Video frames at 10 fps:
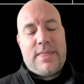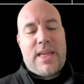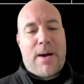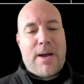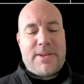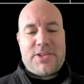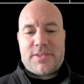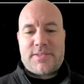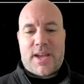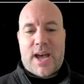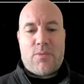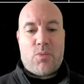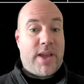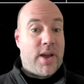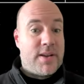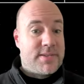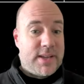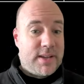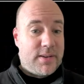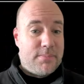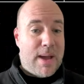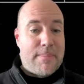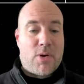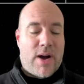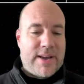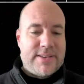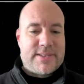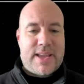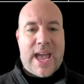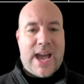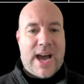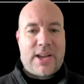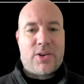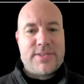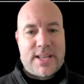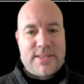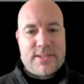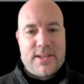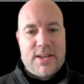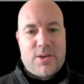They might be just rehearsing memorized AI content,